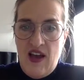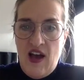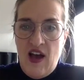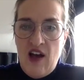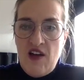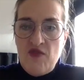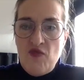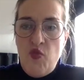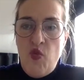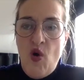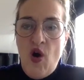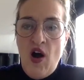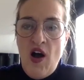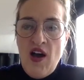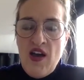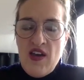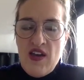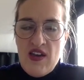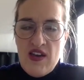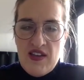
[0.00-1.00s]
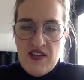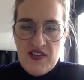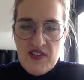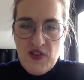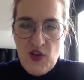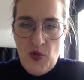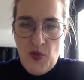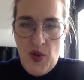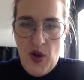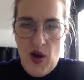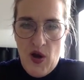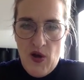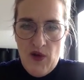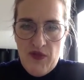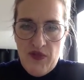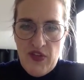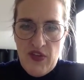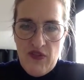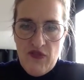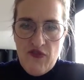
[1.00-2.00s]
and why it's so
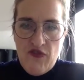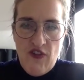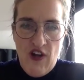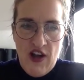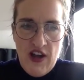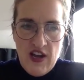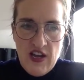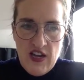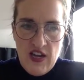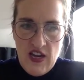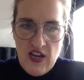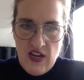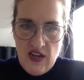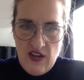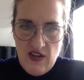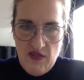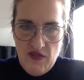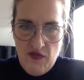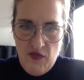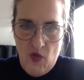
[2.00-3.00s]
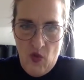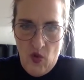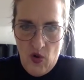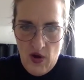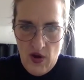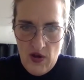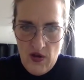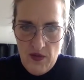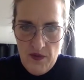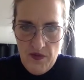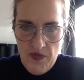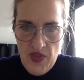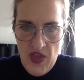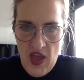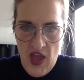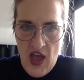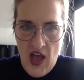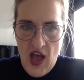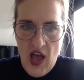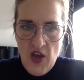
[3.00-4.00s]
powerfully frightening for him,
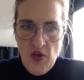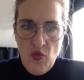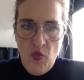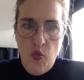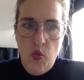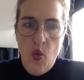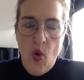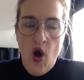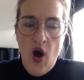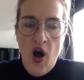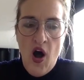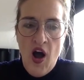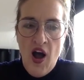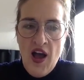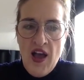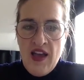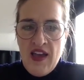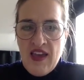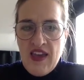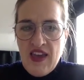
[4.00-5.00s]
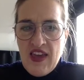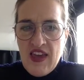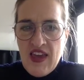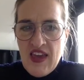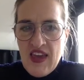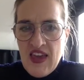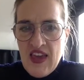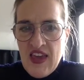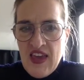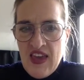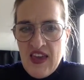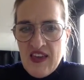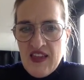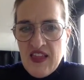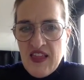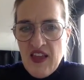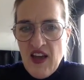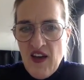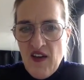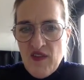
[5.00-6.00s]
and why he
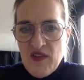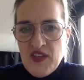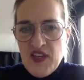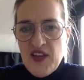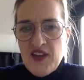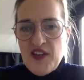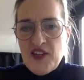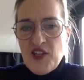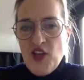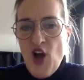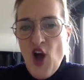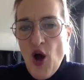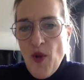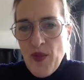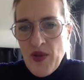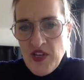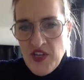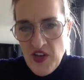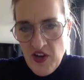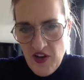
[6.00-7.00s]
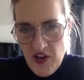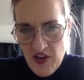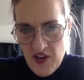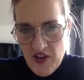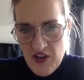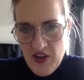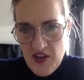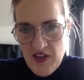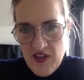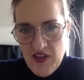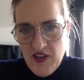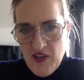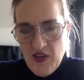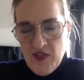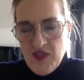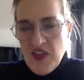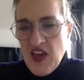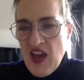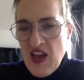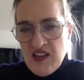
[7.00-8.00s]
loves an automaton
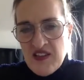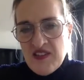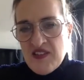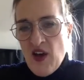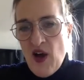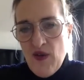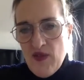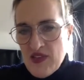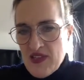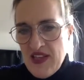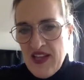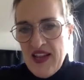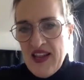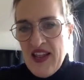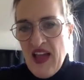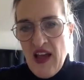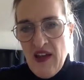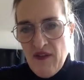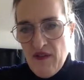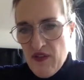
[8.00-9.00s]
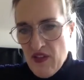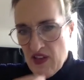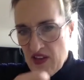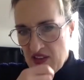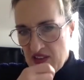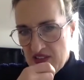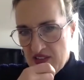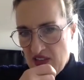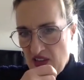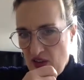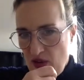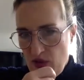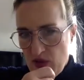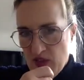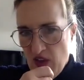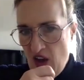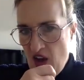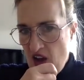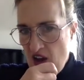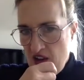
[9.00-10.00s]
whose gaze is obviously lifeless,
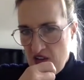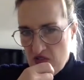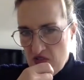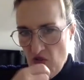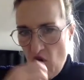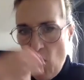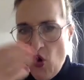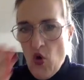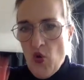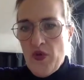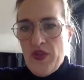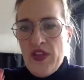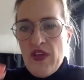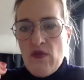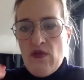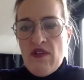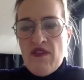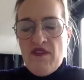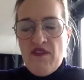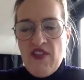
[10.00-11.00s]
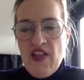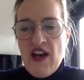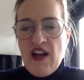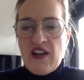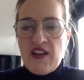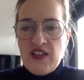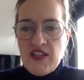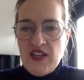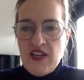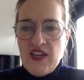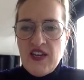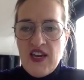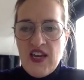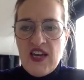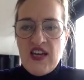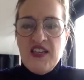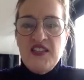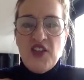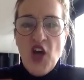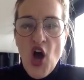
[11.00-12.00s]
whose eyes only reflect
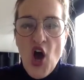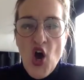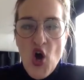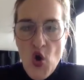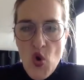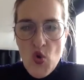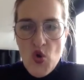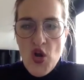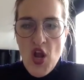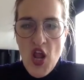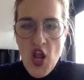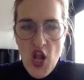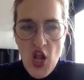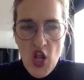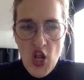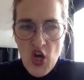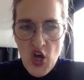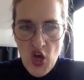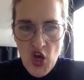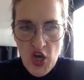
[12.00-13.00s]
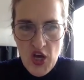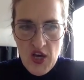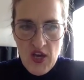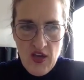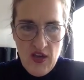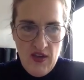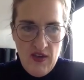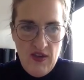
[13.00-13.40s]
his own look.